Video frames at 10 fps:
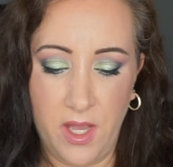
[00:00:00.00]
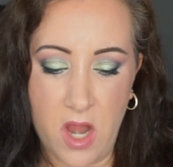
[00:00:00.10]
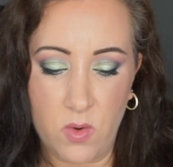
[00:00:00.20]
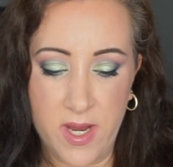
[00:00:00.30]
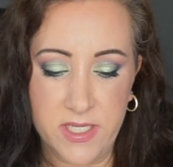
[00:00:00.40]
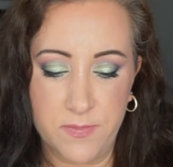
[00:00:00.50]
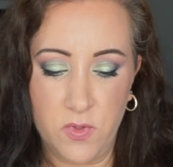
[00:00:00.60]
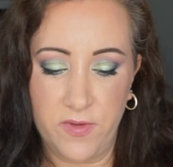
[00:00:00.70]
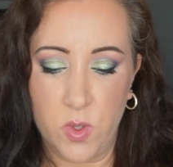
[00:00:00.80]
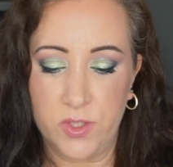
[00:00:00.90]
All right,
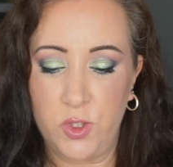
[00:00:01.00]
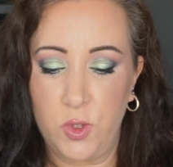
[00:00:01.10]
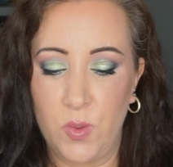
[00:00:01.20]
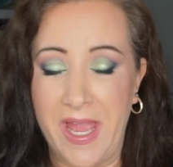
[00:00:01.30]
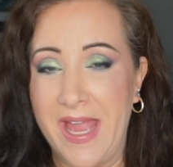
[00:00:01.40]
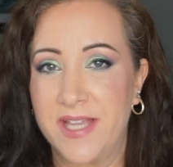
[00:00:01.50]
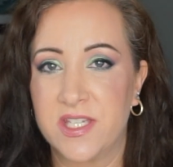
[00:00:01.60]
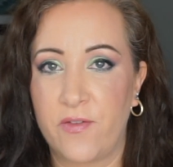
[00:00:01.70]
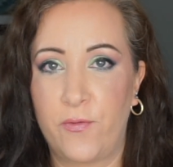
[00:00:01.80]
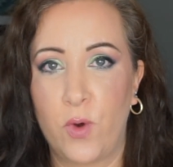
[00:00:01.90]
moving on to
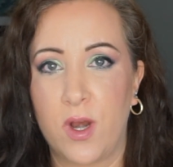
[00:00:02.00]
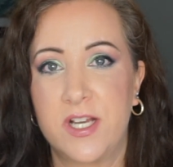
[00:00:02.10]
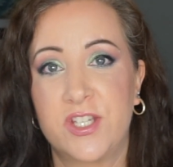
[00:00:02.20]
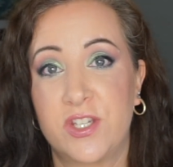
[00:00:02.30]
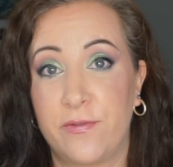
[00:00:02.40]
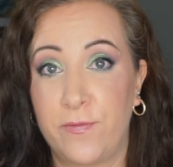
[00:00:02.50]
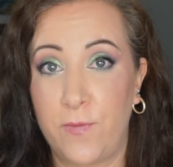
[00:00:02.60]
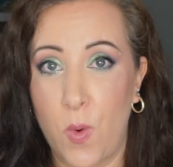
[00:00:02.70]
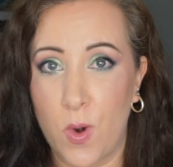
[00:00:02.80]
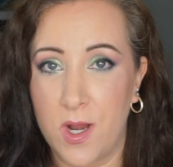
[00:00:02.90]
S for
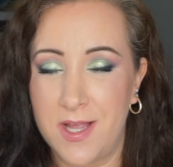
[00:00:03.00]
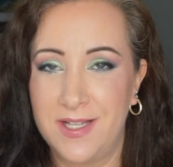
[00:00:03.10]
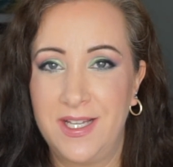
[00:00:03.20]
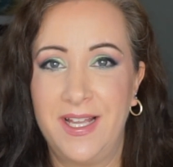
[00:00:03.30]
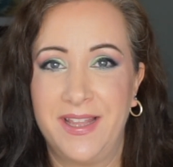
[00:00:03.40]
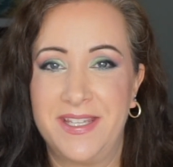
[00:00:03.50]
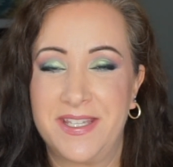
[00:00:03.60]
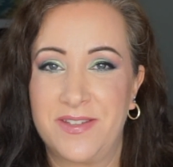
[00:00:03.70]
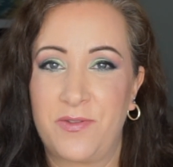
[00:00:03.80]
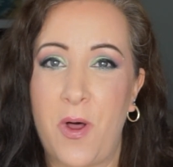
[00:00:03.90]
Sephora. This
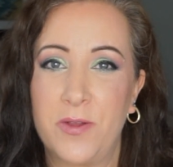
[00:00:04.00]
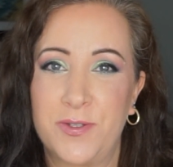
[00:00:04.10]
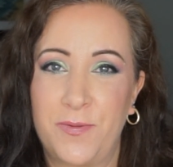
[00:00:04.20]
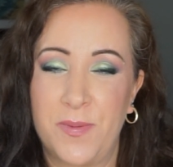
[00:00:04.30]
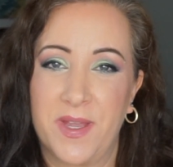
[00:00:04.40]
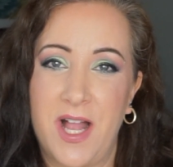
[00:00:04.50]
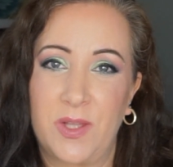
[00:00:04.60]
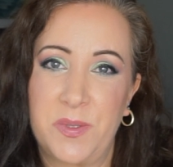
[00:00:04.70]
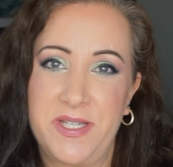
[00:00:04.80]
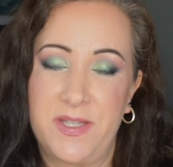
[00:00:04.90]
is also from the
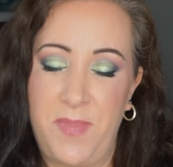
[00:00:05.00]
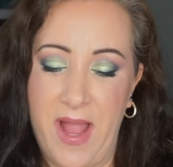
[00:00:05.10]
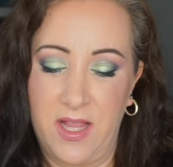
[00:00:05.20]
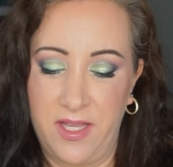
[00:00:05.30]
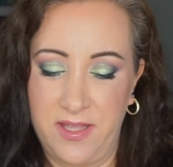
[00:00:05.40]
Colorista palette.